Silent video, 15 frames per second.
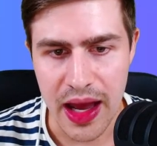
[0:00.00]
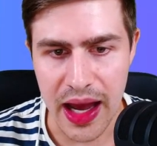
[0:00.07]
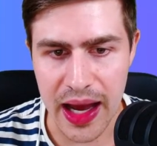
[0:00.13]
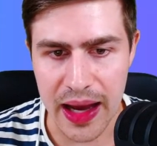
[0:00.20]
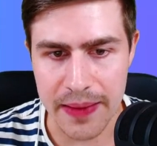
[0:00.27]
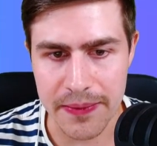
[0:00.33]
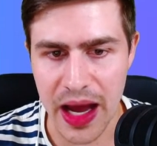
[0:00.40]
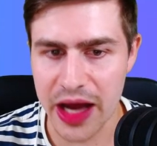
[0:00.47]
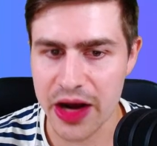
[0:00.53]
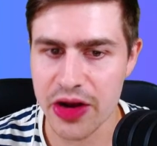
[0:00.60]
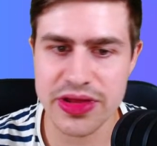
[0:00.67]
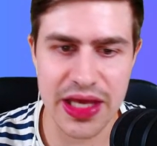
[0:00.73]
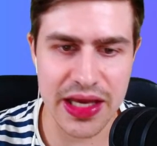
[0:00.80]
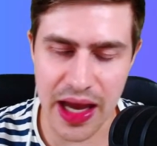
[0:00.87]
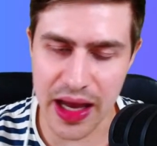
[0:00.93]
I
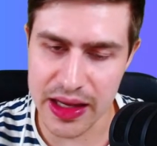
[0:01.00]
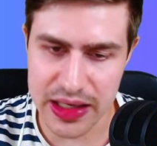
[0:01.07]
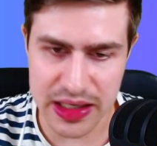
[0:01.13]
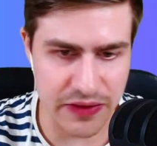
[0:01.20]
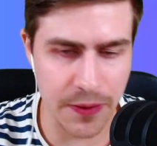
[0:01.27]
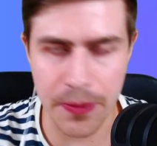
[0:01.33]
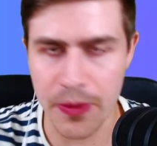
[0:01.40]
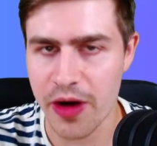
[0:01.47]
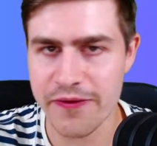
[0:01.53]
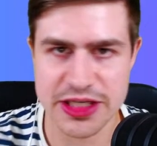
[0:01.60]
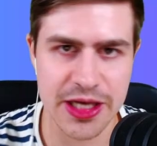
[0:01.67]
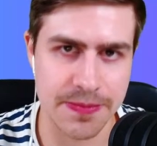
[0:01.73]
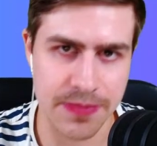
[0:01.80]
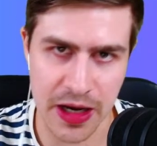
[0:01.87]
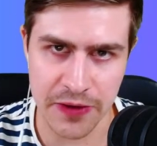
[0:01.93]
don't think Liverpool
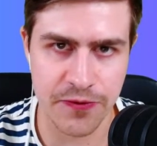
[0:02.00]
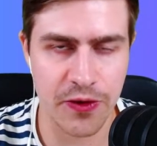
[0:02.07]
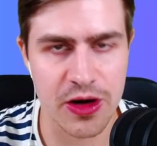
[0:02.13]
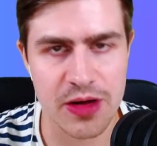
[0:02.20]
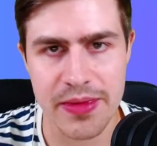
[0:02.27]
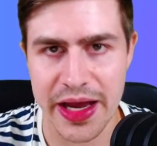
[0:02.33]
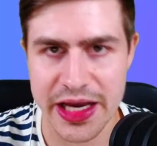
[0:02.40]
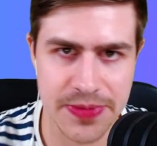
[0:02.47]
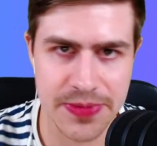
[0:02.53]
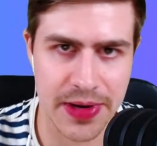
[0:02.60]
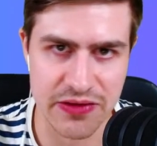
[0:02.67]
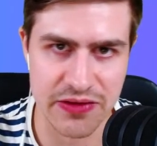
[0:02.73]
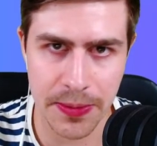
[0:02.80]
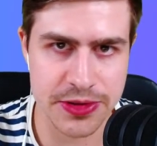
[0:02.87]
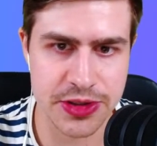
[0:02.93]
obviously play Fulham. I expect
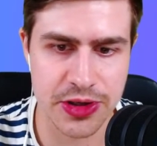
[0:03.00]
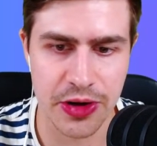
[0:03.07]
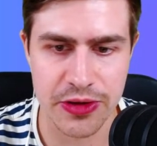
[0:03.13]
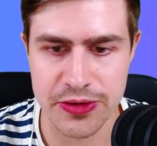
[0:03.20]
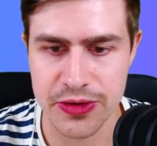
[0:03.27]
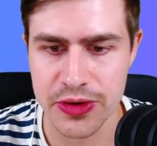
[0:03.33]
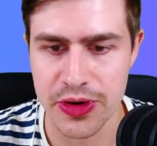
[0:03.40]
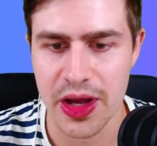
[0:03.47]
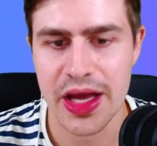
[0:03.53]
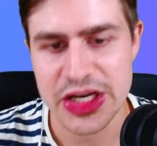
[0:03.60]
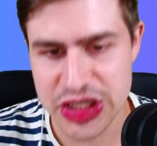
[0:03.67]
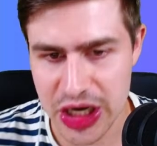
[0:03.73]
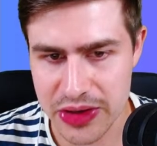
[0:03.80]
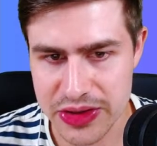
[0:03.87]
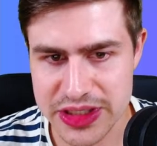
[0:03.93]
Liverpool to go through.
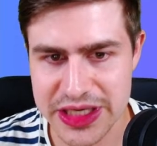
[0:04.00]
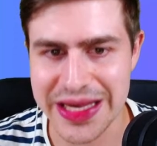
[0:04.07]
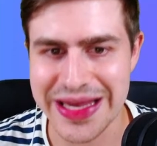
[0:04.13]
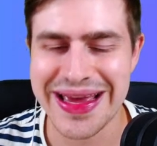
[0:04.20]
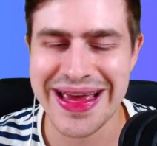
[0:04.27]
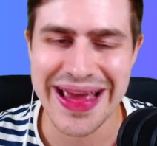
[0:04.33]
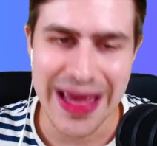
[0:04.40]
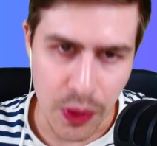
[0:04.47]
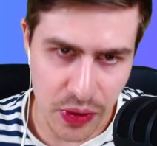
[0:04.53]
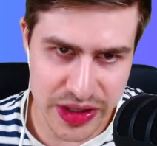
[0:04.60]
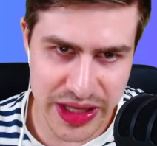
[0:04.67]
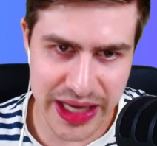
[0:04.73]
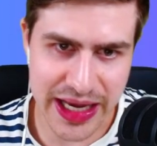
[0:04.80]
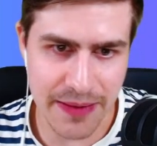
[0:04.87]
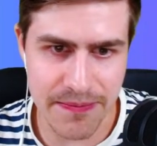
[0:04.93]
Chelsea, will
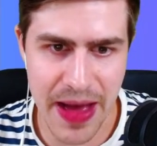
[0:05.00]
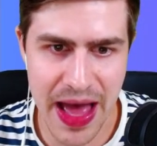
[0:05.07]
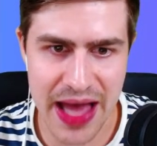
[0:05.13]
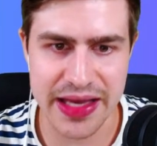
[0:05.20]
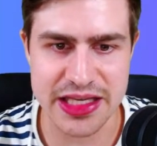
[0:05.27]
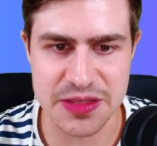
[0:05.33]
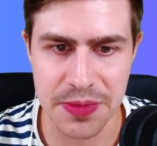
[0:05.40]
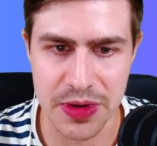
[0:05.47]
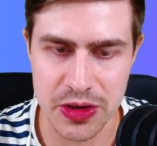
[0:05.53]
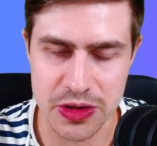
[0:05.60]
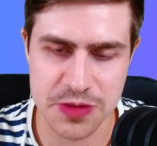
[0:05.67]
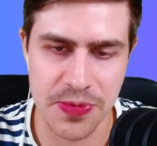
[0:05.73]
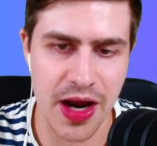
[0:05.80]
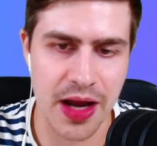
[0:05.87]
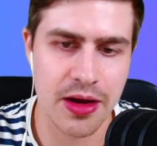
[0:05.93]
they come back against
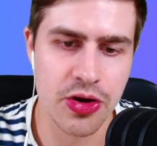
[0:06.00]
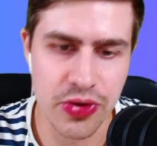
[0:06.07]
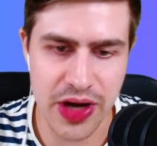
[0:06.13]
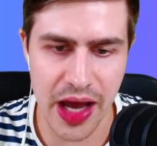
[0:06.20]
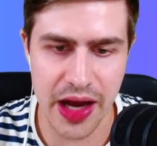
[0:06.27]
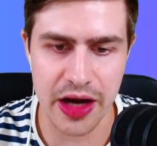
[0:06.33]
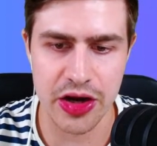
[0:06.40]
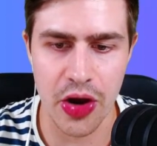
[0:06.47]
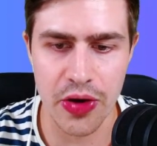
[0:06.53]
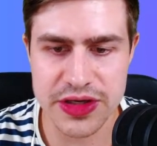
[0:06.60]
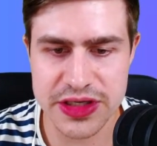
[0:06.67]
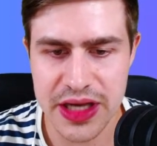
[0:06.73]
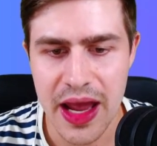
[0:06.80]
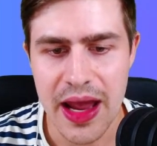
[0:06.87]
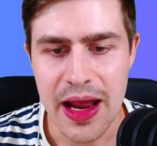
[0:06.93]
Middlesbrough? Who kind of
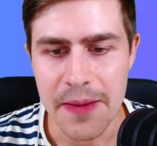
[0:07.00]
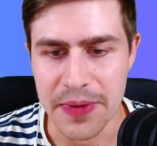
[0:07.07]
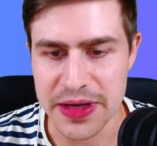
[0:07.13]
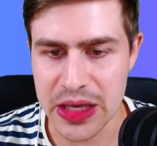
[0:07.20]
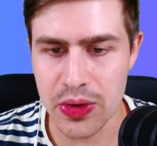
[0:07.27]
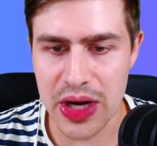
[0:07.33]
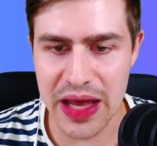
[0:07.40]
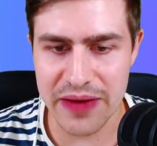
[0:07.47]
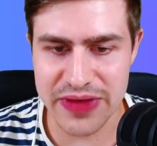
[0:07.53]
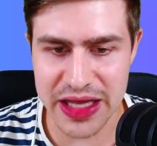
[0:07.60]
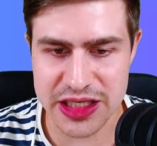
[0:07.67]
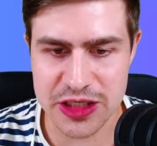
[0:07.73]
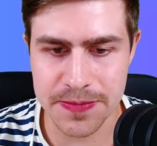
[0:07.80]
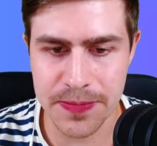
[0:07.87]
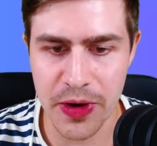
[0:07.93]
knows? But then we'll have
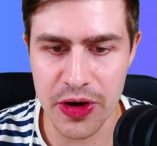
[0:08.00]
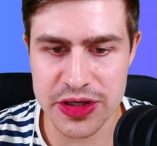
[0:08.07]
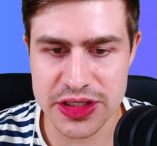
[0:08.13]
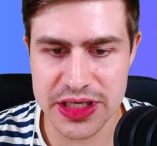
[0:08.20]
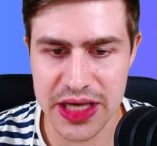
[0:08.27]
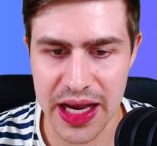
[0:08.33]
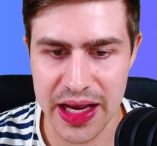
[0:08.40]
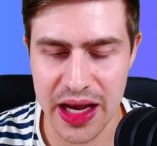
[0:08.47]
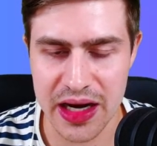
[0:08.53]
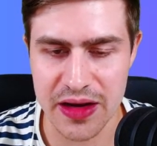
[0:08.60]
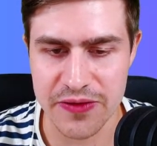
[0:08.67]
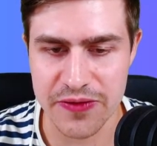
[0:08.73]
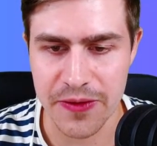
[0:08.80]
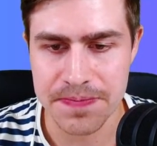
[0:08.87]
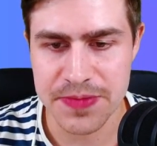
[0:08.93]
that Spurs kind
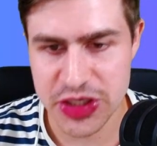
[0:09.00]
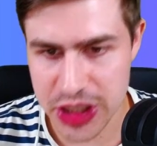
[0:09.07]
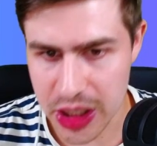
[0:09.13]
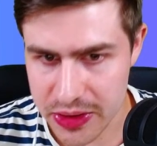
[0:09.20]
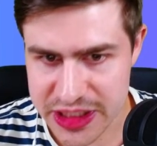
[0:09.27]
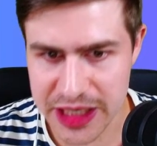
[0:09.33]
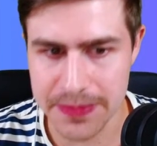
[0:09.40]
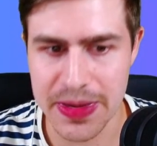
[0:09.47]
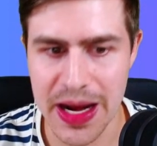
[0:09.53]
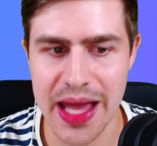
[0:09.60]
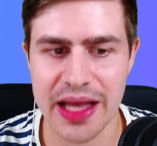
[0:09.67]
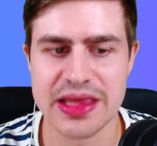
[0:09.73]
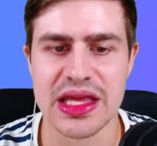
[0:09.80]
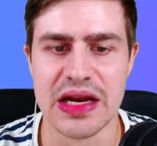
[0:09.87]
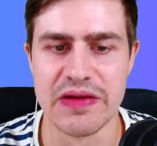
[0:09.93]
of Chelsea
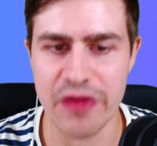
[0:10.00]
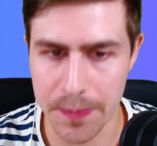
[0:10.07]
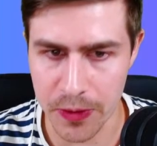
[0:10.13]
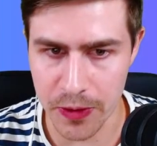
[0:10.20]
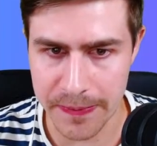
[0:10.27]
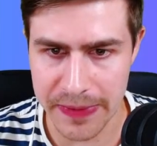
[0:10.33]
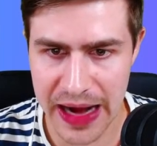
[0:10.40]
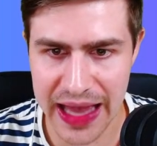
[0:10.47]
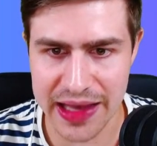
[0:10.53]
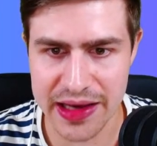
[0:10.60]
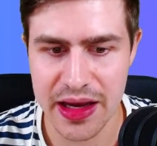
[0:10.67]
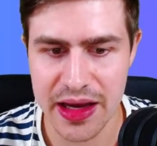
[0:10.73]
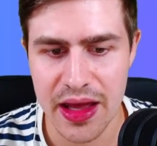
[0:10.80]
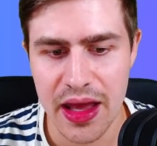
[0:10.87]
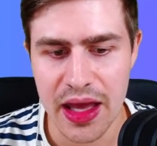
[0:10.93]
blank, the Liverpool blank.